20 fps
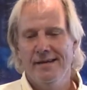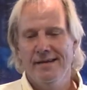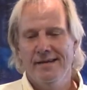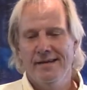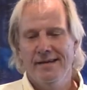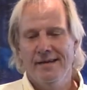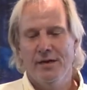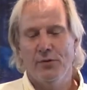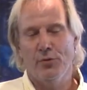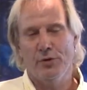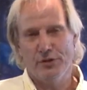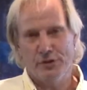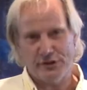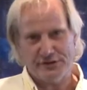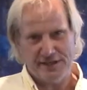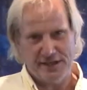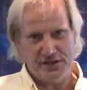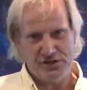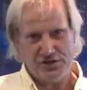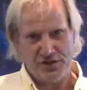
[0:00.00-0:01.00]
And we looked at
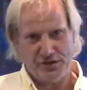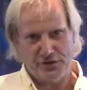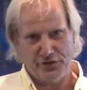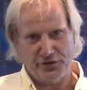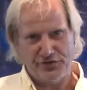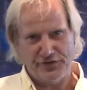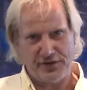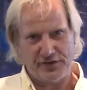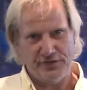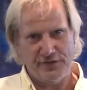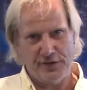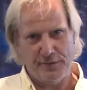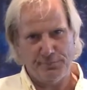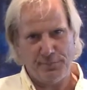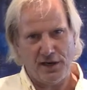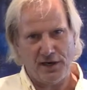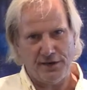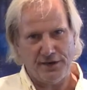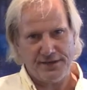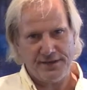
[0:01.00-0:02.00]
each other 6 feet
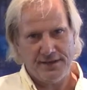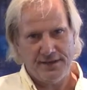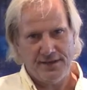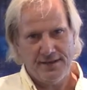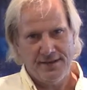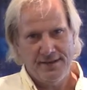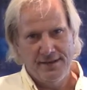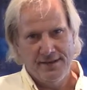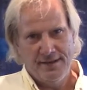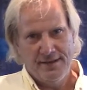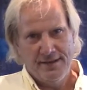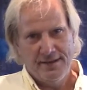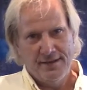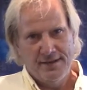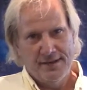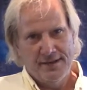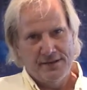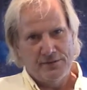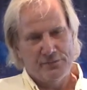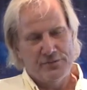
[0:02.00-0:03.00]
apart,
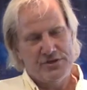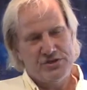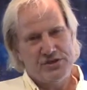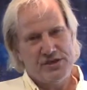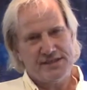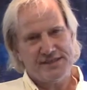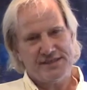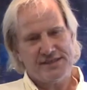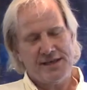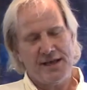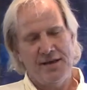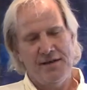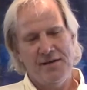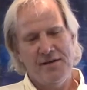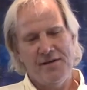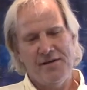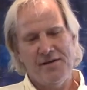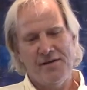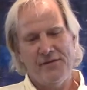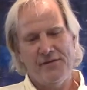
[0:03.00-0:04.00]
and we just
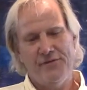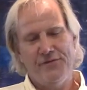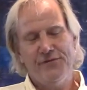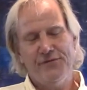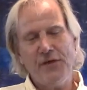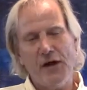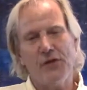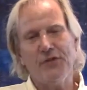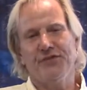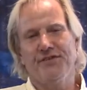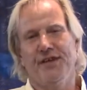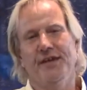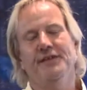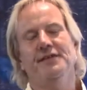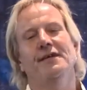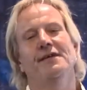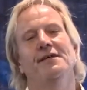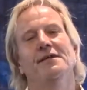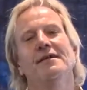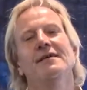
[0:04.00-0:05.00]
felt it.
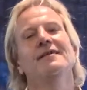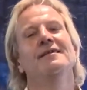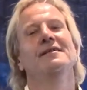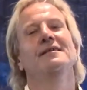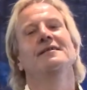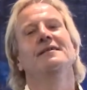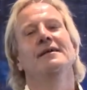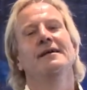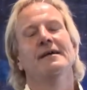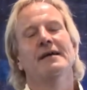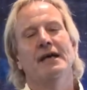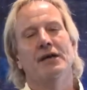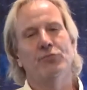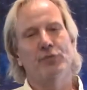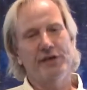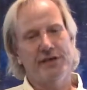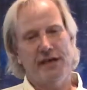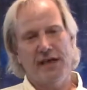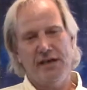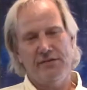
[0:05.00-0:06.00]
And we
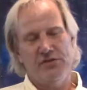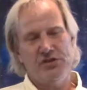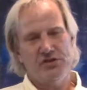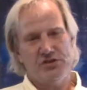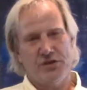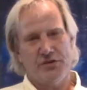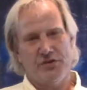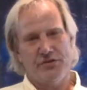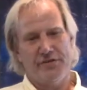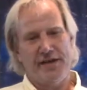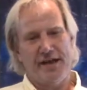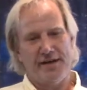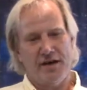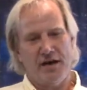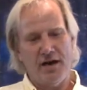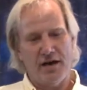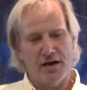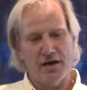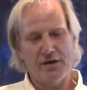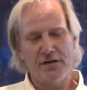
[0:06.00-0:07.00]
gave each other that
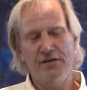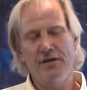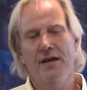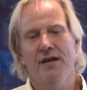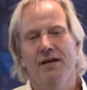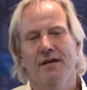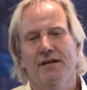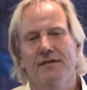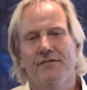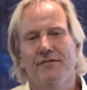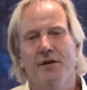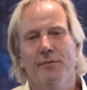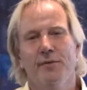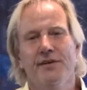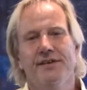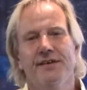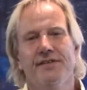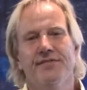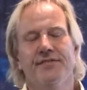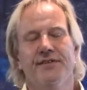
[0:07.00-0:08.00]
hug from a
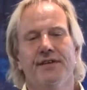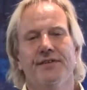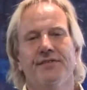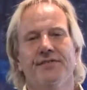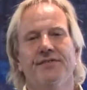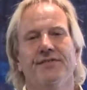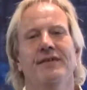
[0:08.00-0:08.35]
distance,